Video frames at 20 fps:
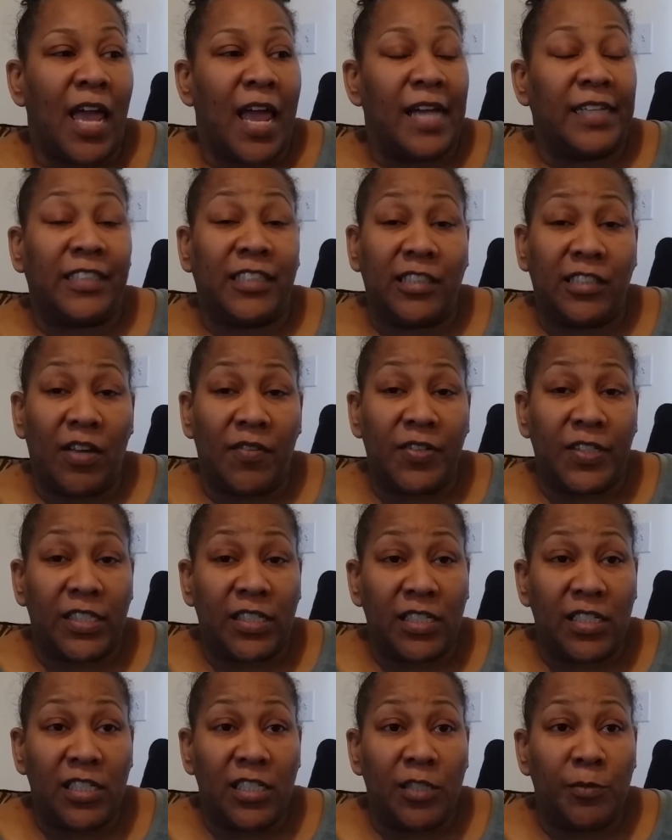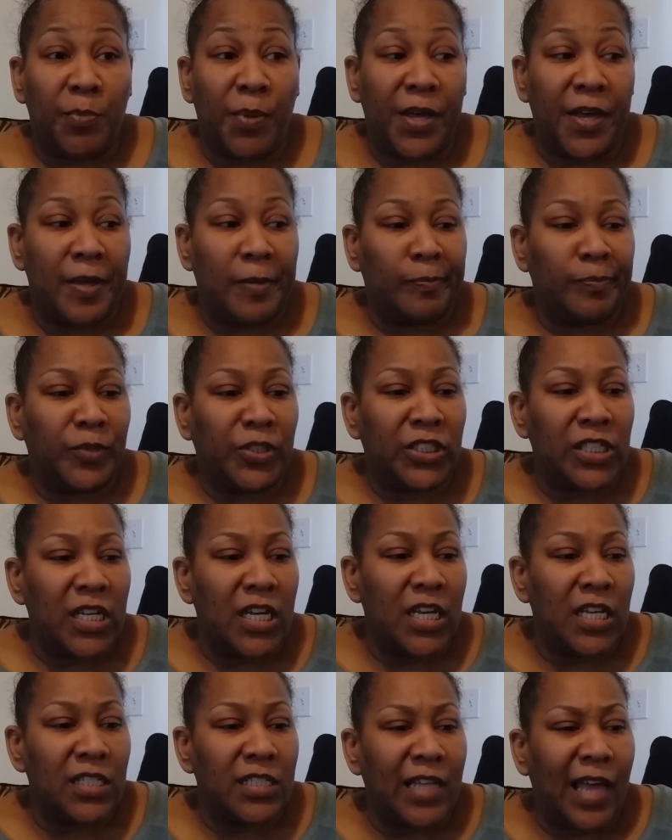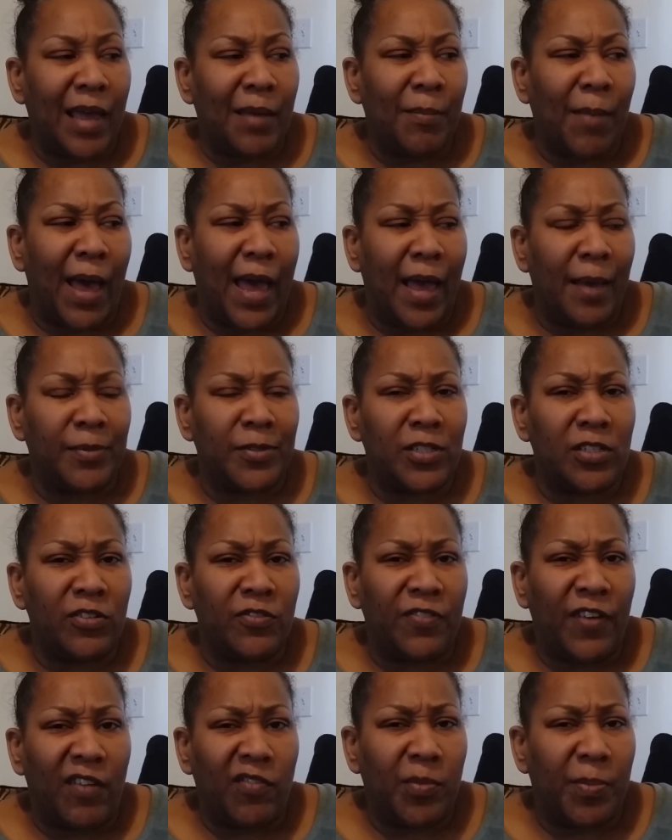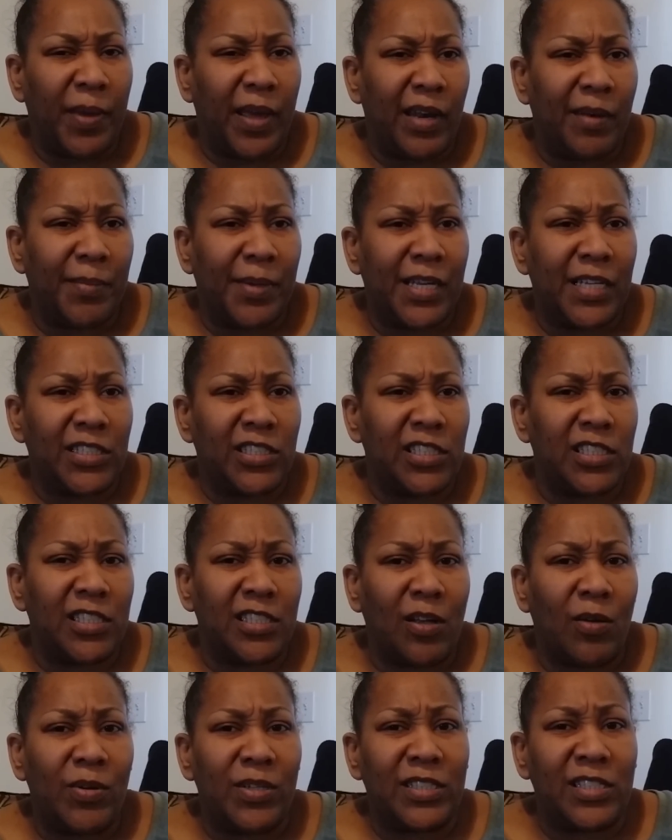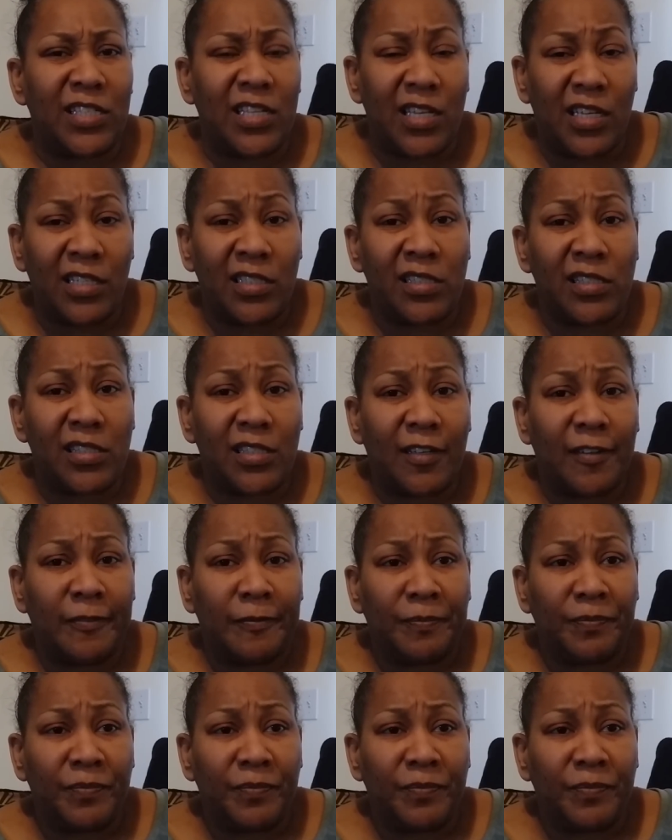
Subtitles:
And she's overseas, but she is like my absolute favorite painter because she's so intense.